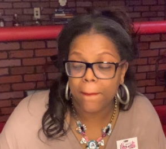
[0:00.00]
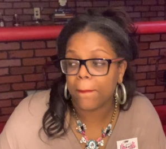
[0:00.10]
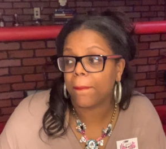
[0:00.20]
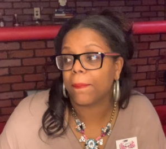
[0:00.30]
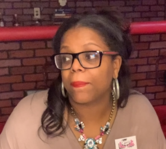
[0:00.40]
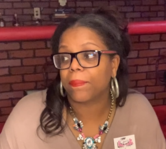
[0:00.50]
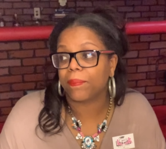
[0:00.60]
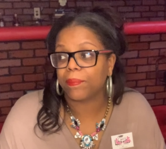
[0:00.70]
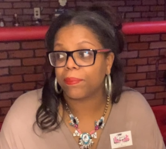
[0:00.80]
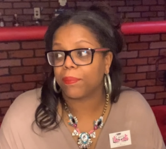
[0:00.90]

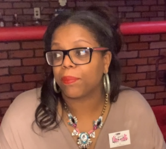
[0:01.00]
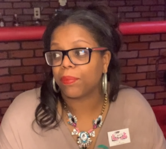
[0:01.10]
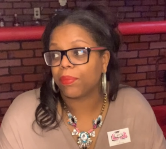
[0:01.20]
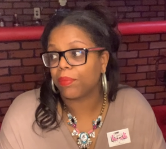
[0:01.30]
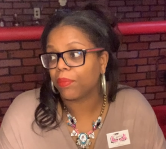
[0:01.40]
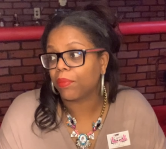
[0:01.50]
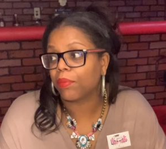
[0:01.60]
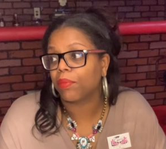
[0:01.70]
(no one is talking)